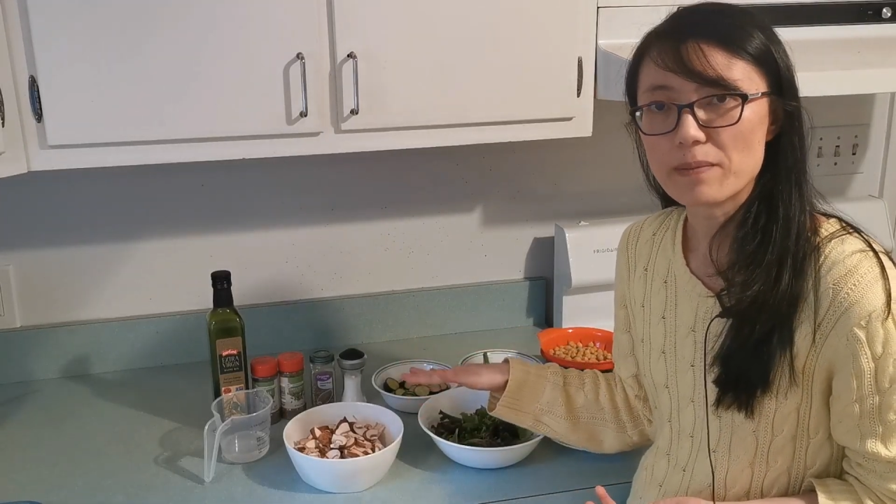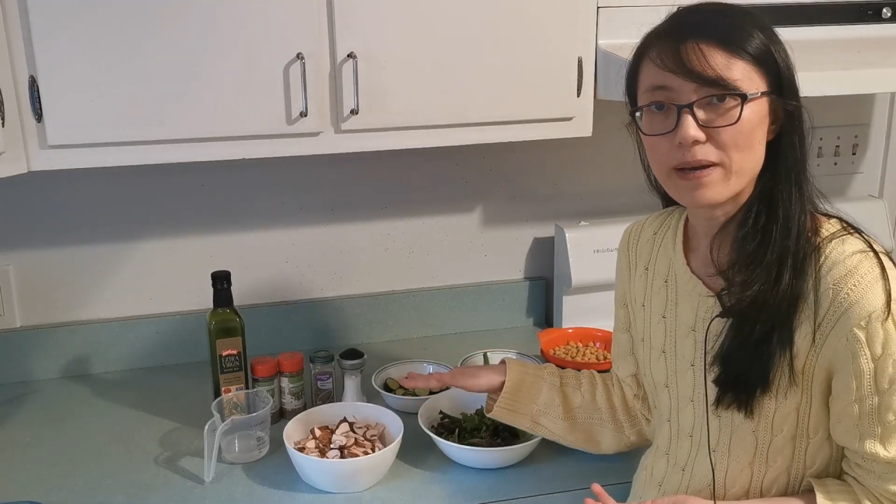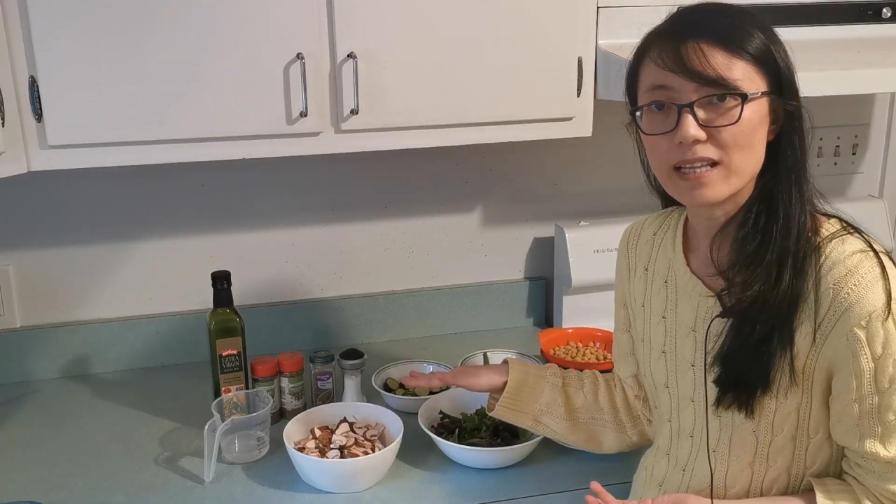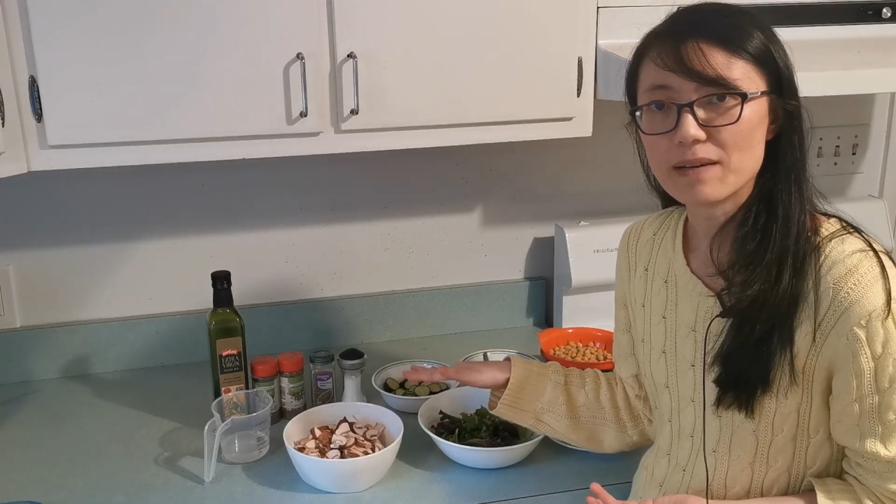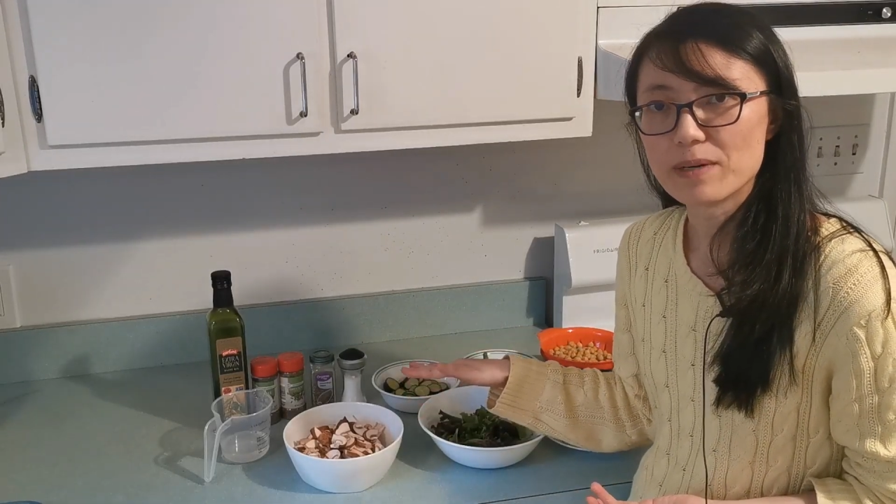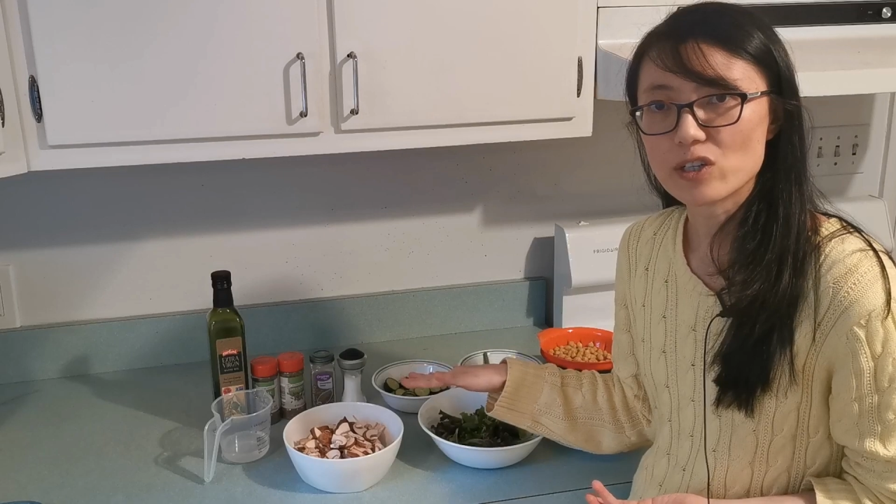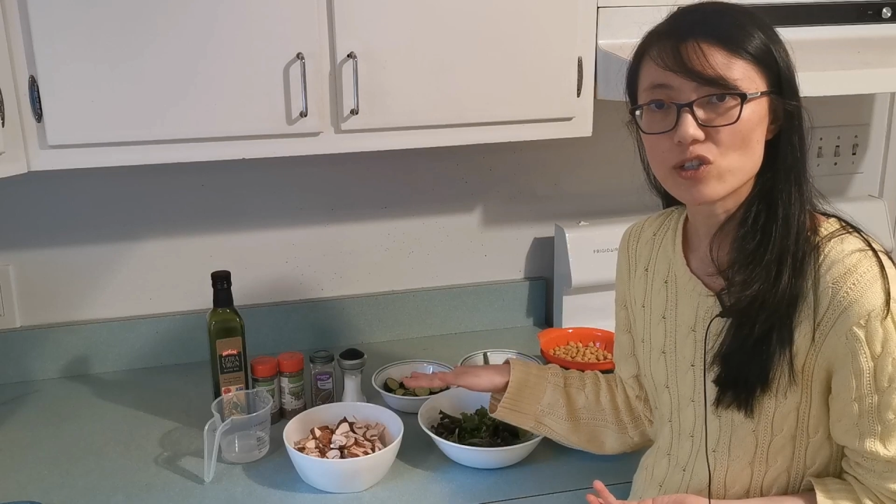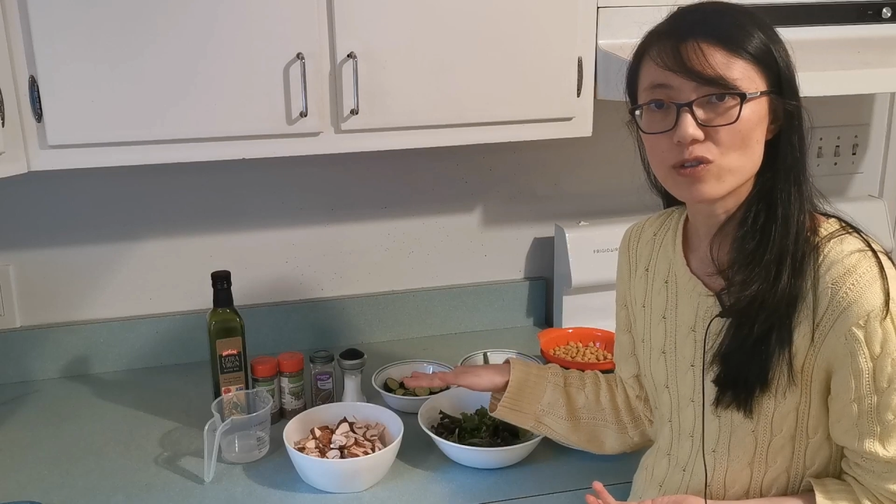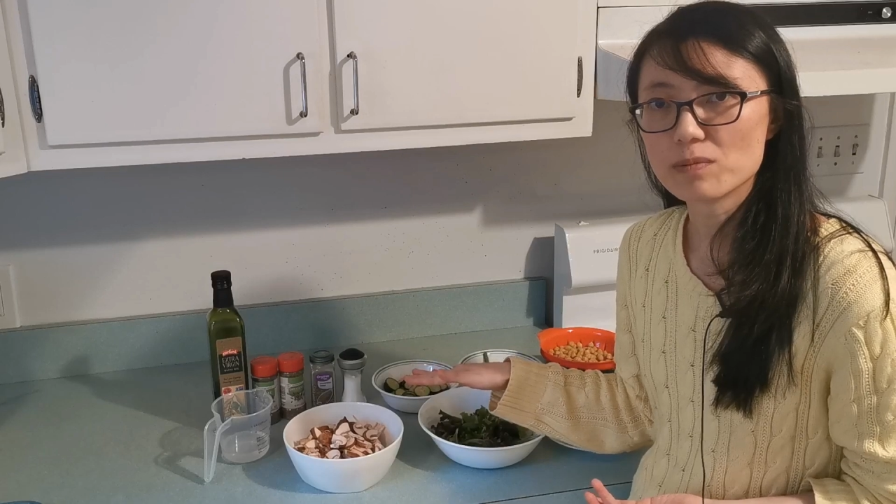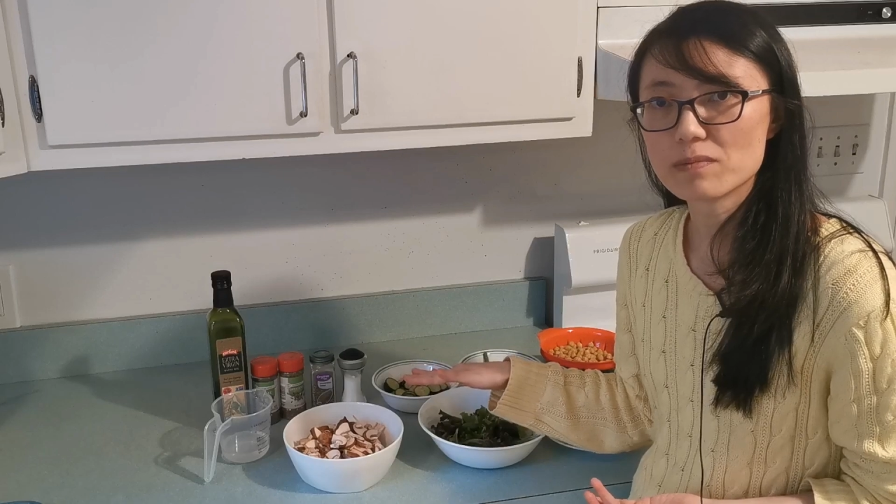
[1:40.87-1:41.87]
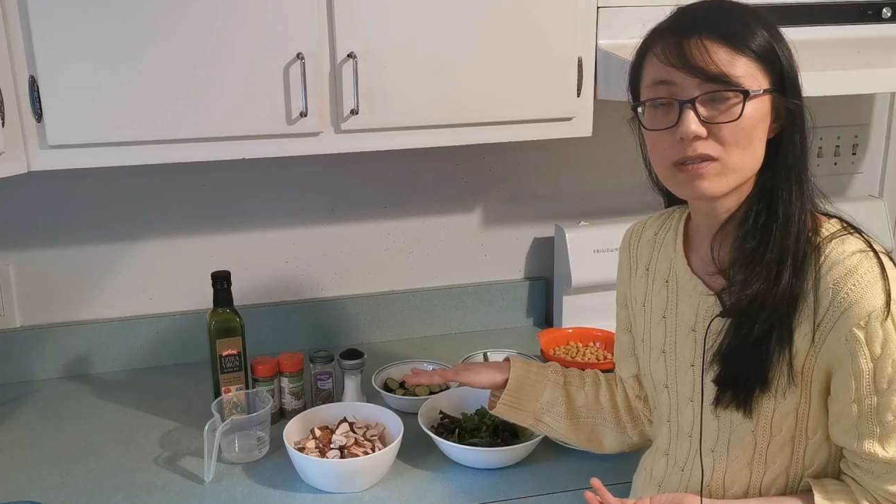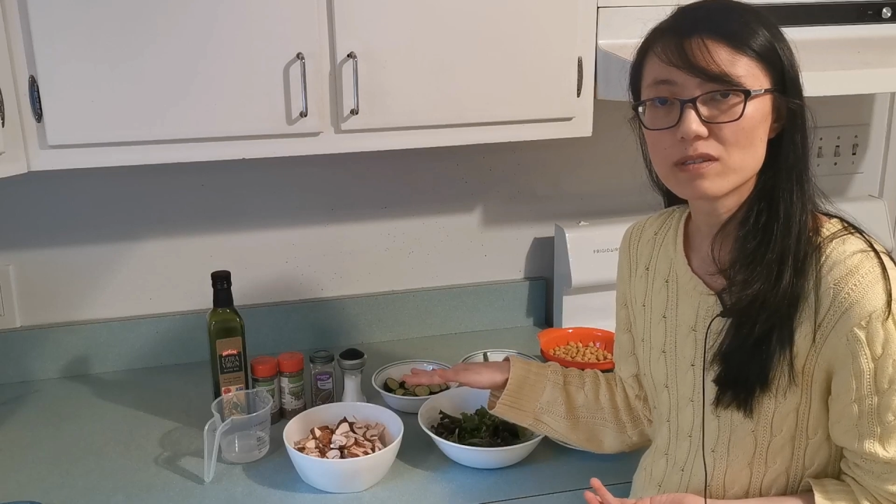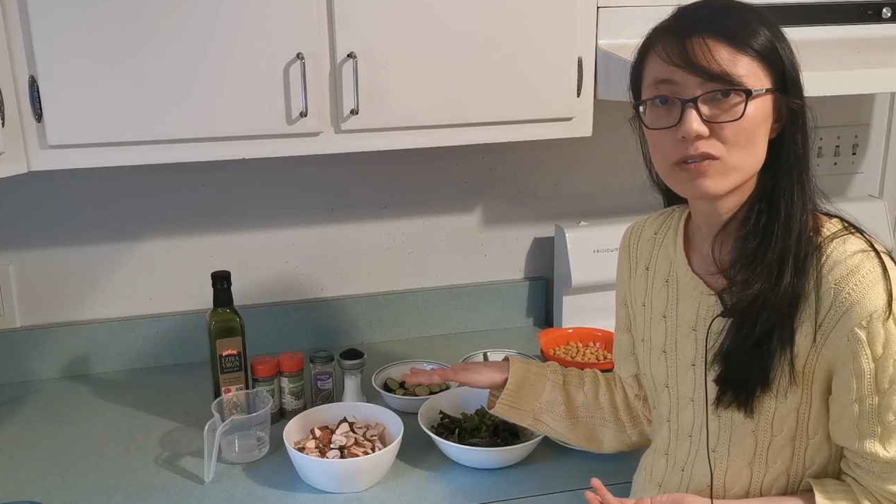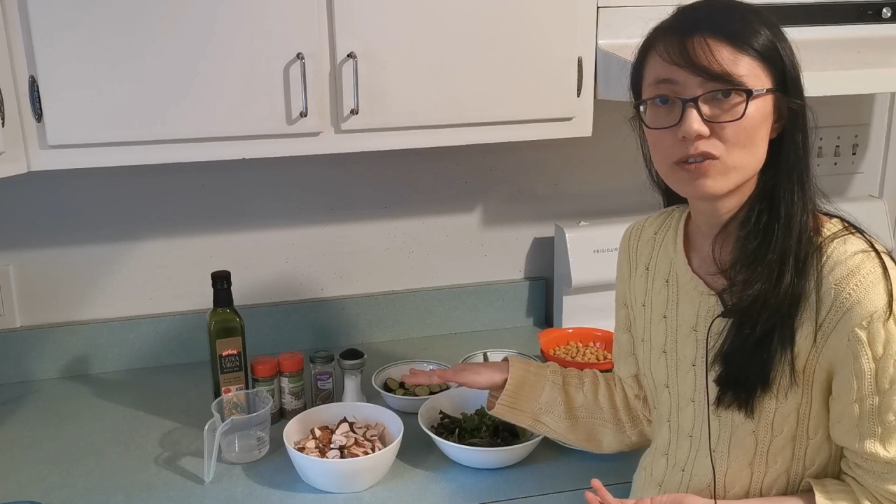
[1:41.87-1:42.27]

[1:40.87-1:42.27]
bella mushrooms.